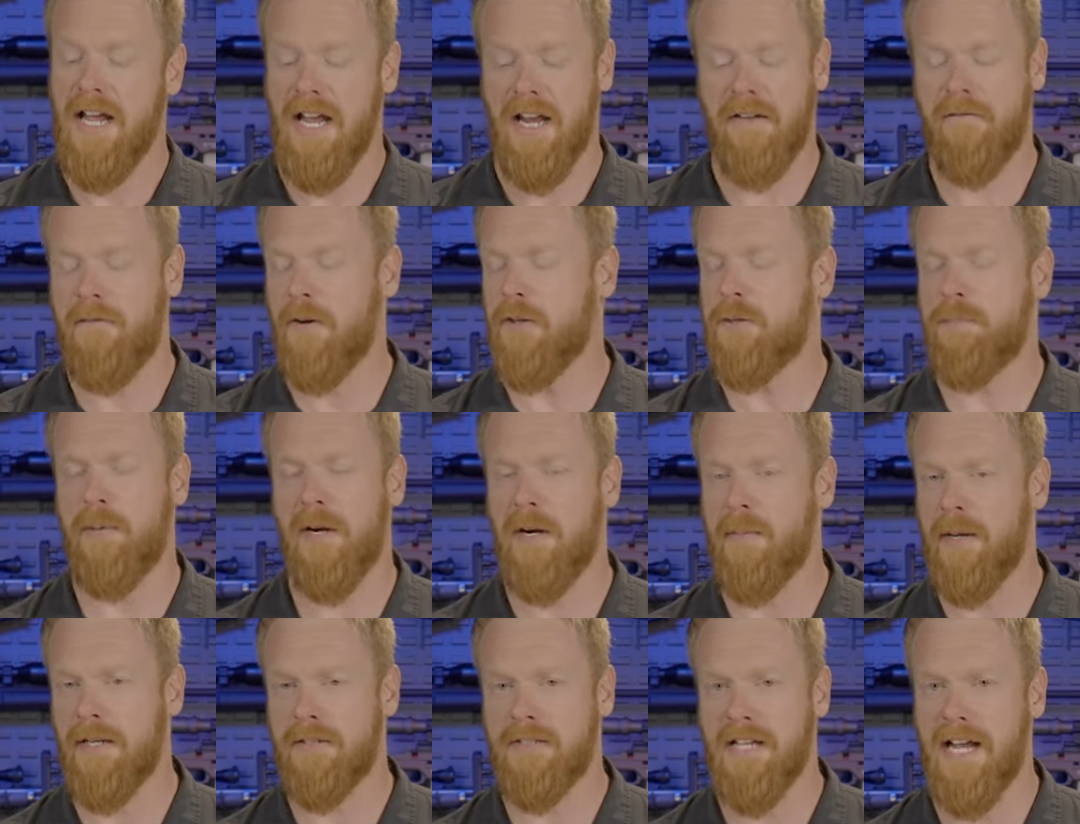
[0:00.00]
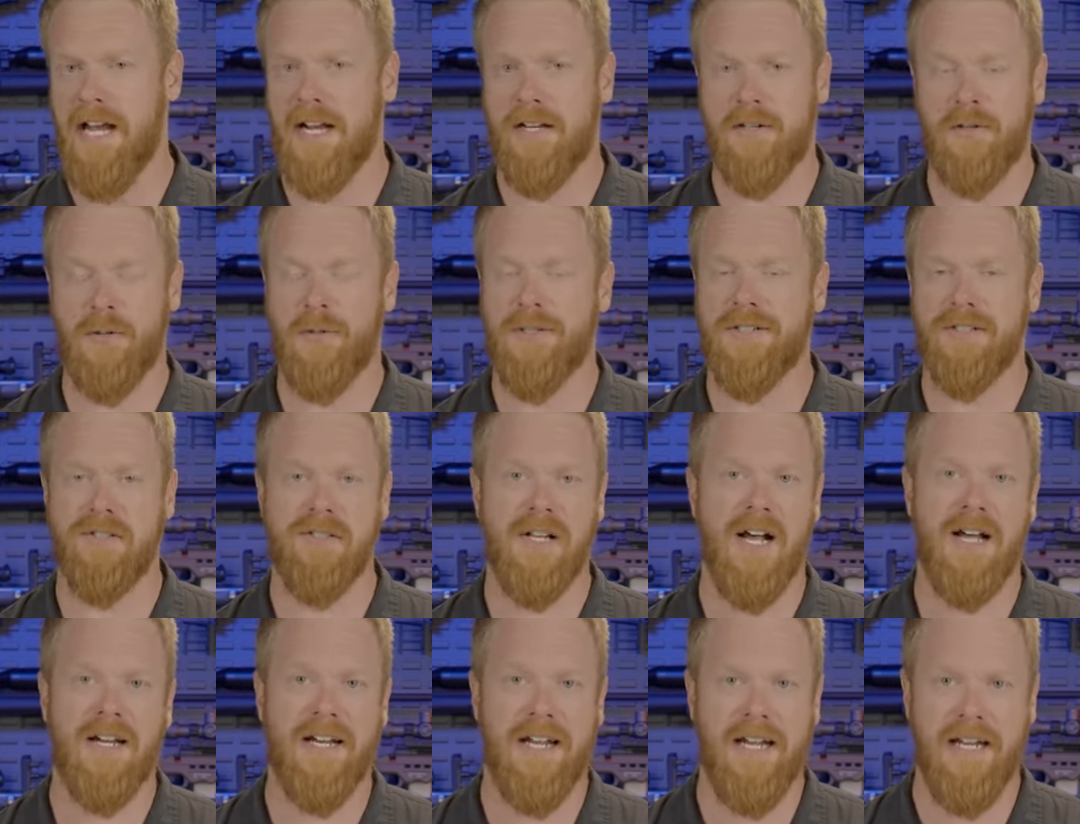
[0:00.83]
And folks, Paramount Tactical is
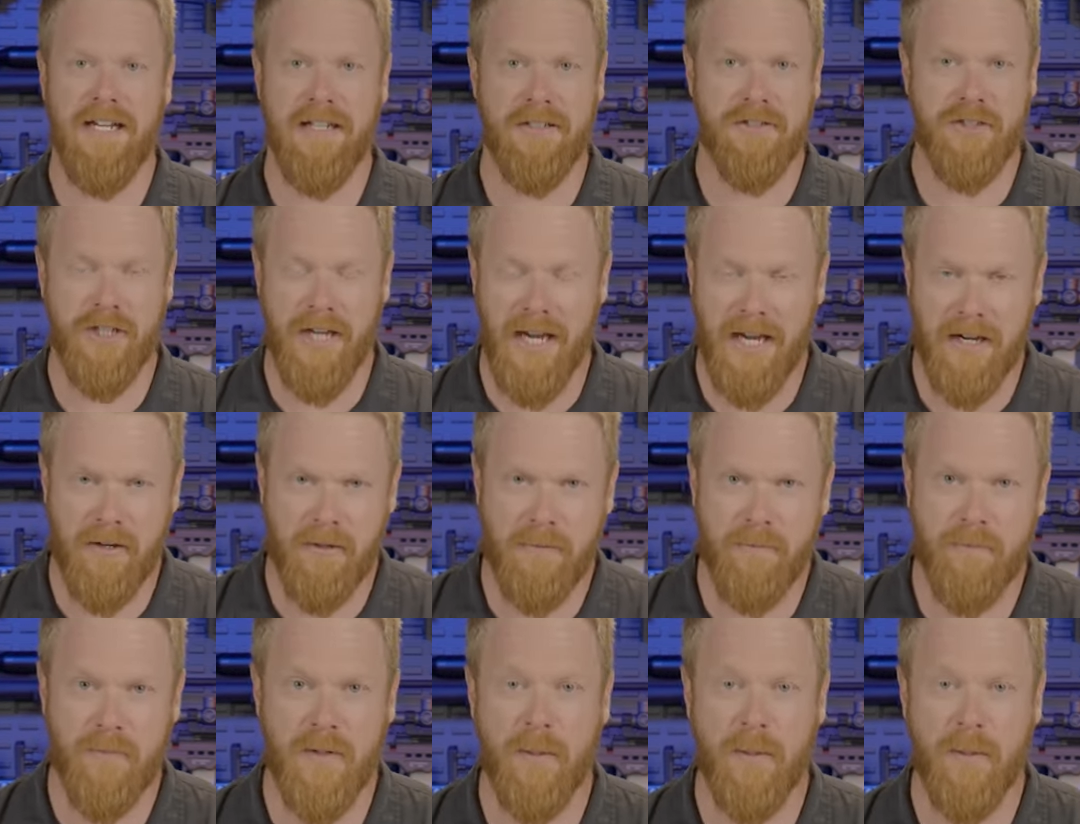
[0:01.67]
not a channel.